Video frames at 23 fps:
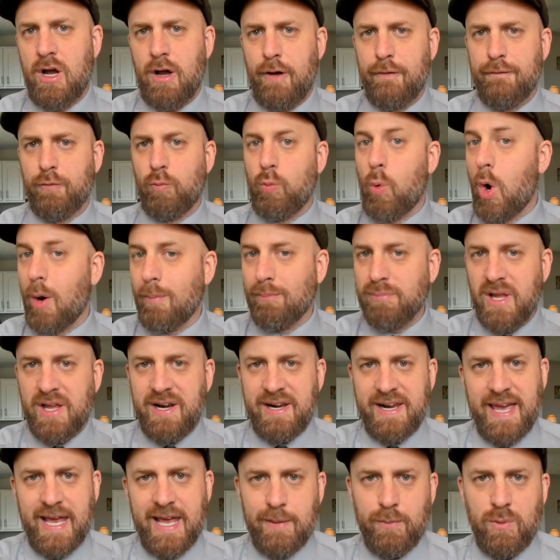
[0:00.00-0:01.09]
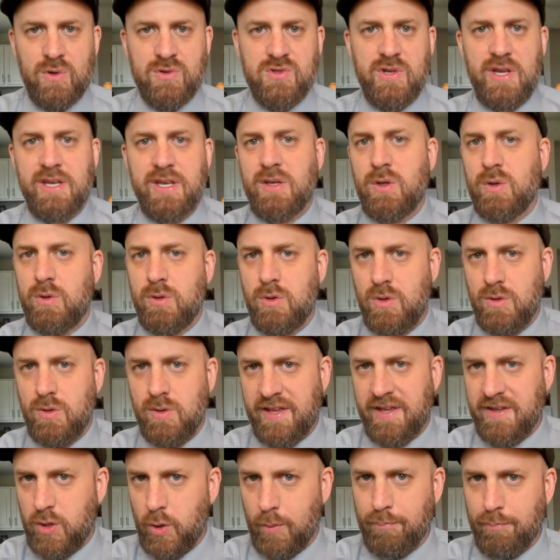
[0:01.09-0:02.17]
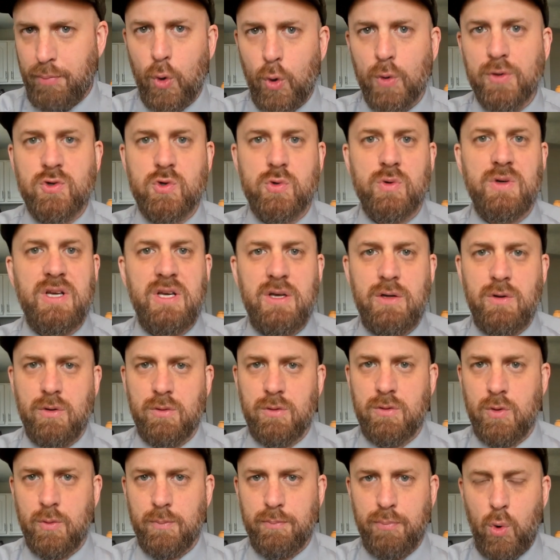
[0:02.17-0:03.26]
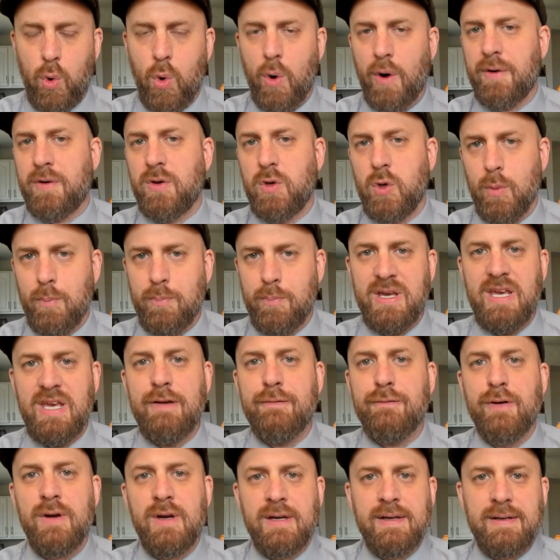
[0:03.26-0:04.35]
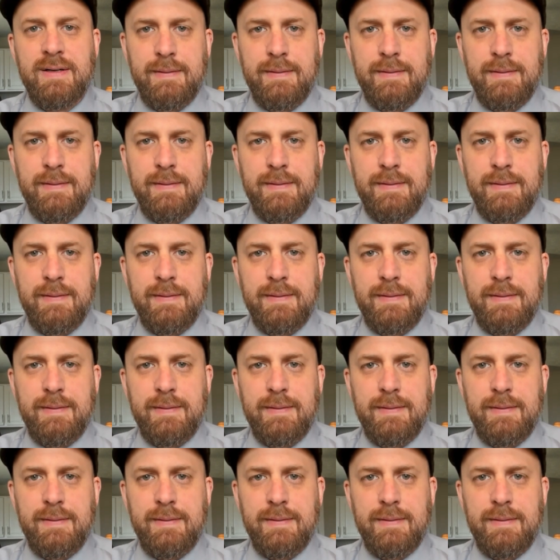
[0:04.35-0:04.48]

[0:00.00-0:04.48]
of warm-blooded animals like your poultry, your pork, your beef,